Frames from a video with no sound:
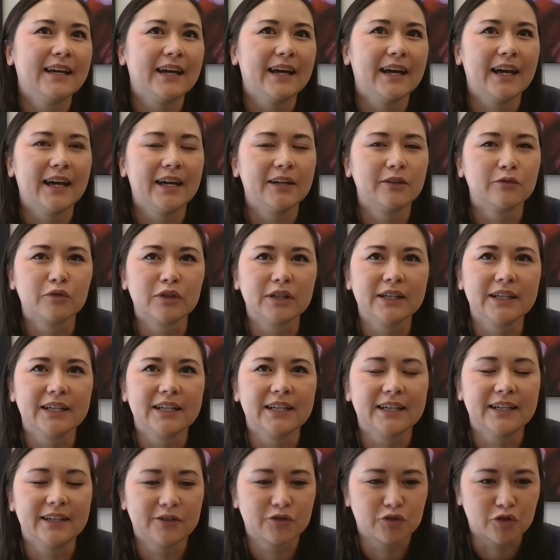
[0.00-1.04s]
and
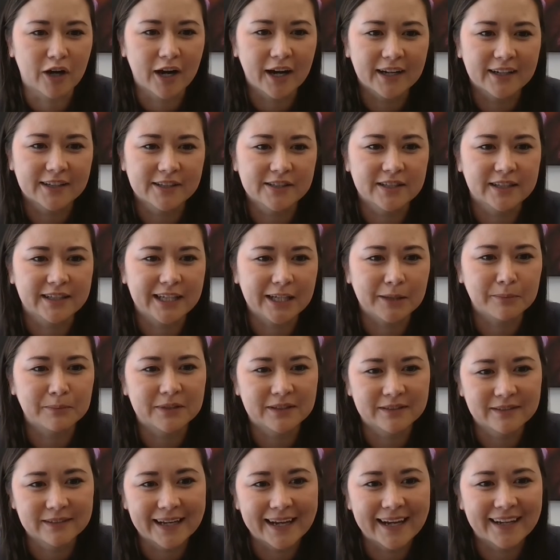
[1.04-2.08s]
really trying to keep
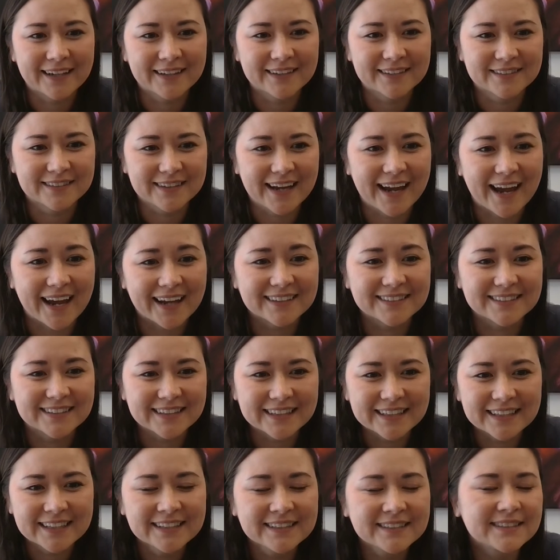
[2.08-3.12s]
the land as
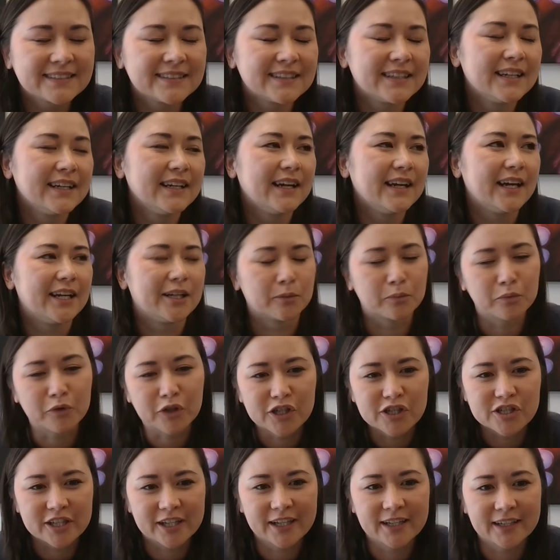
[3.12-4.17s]
it is and
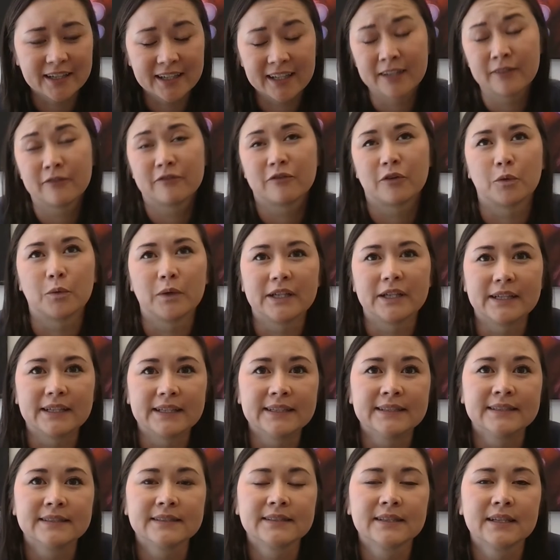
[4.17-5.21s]
appreciating it for what it
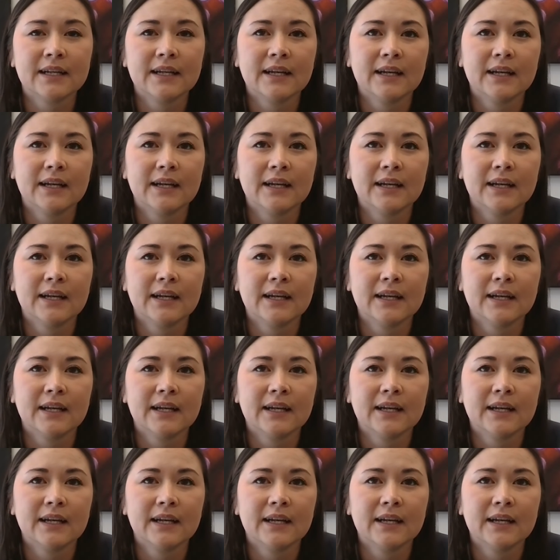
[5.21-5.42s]
is.